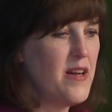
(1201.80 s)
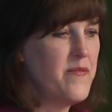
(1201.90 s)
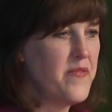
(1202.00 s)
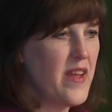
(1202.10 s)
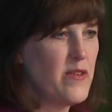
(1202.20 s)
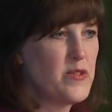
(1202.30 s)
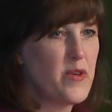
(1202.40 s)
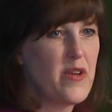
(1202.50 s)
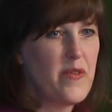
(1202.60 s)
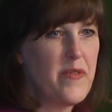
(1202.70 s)
Um, I was
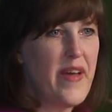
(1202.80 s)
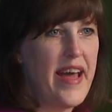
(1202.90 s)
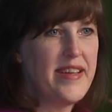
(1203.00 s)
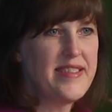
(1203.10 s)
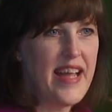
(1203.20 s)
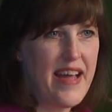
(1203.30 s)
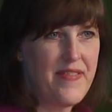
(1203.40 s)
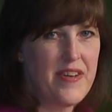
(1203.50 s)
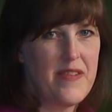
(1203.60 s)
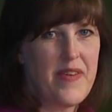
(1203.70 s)
working with Patty
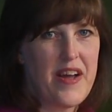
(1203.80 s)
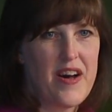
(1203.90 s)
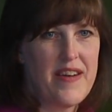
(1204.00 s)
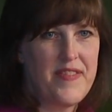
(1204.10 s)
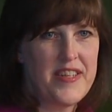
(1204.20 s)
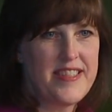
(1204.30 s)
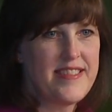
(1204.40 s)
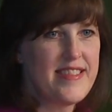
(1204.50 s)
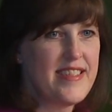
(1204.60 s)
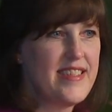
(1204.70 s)
Stafford in my
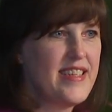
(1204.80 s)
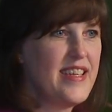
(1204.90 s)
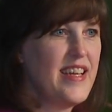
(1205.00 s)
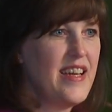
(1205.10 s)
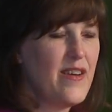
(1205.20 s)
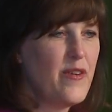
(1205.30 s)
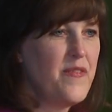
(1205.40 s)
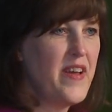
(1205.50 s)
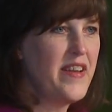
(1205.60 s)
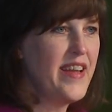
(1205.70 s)
office. We
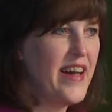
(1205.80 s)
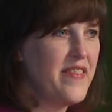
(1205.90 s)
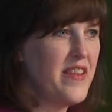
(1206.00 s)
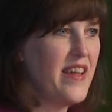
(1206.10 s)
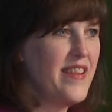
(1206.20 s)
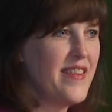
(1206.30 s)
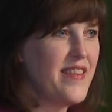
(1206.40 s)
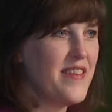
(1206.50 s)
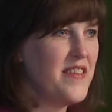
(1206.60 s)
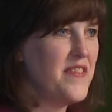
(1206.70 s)
found out that
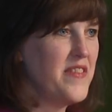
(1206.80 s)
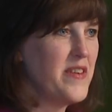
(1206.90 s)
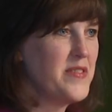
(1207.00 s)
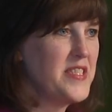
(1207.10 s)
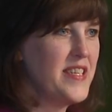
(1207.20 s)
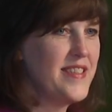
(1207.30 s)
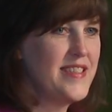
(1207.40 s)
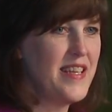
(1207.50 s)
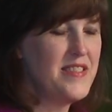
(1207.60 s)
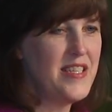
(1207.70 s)
there was an
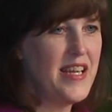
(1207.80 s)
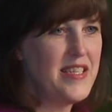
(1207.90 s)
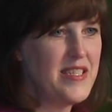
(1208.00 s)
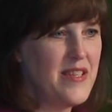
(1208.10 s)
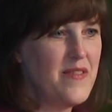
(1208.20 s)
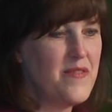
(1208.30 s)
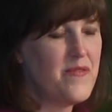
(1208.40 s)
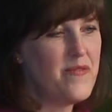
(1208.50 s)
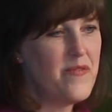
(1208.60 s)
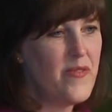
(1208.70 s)

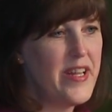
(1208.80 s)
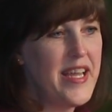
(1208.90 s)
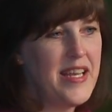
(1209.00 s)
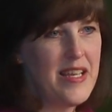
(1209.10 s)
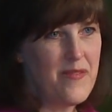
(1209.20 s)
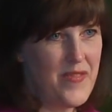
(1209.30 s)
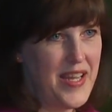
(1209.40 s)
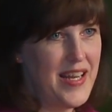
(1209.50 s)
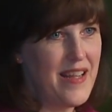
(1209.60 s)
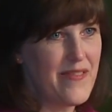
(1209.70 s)
association planning
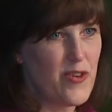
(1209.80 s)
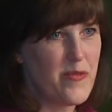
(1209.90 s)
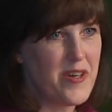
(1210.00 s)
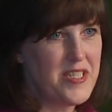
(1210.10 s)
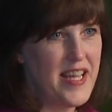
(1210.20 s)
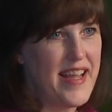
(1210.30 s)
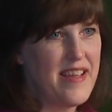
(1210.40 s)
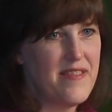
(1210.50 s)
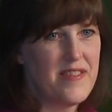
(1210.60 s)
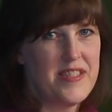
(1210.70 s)
meeting for Marsh
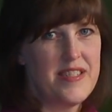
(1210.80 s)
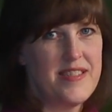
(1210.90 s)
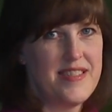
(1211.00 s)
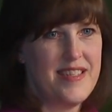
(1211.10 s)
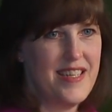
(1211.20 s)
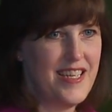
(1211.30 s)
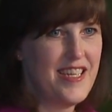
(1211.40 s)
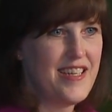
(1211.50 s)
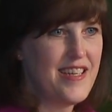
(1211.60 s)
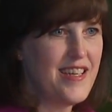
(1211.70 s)
Tacky horses.
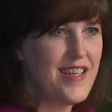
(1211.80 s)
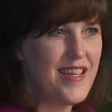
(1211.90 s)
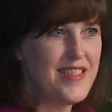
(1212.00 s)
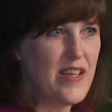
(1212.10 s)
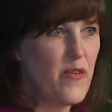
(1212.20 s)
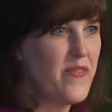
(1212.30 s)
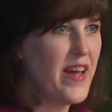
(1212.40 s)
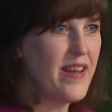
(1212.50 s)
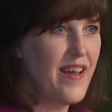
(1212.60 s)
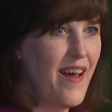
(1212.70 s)
And I said, we've
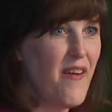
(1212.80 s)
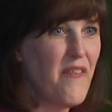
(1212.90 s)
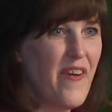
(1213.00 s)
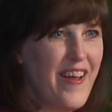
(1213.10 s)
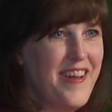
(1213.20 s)
got to go.